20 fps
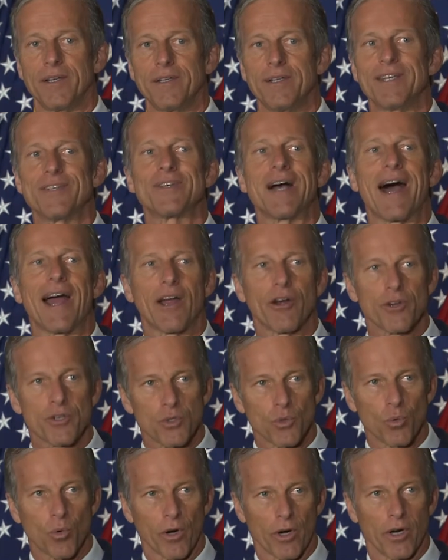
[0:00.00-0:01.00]
desired
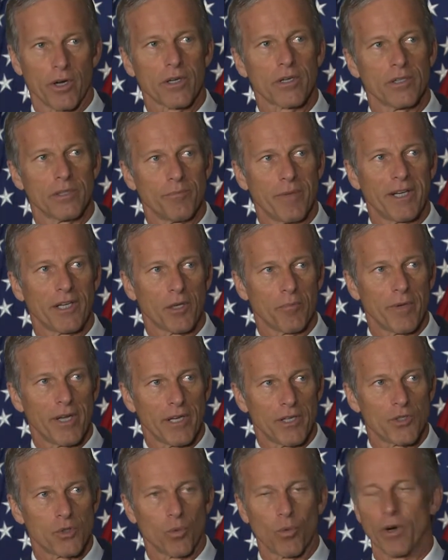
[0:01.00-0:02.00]
to work, been
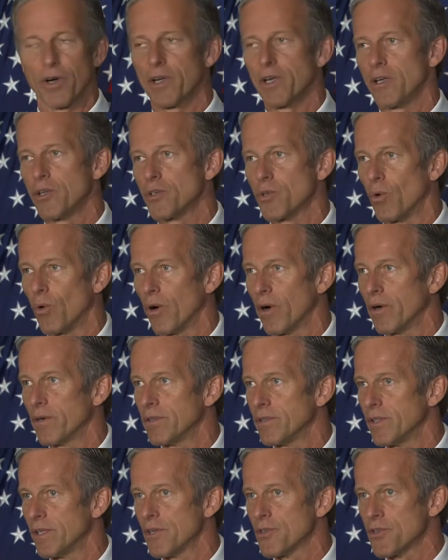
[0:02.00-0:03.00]
committed to working toward
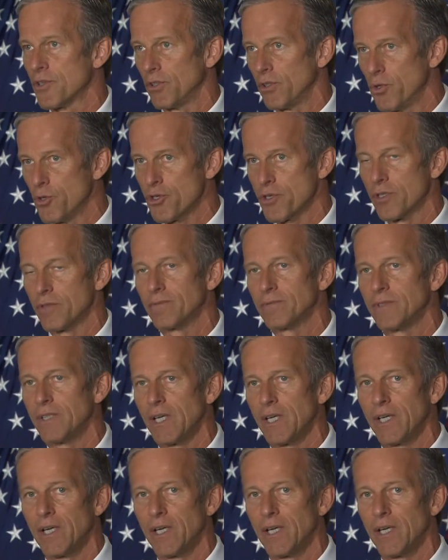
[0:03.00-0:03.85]
a solution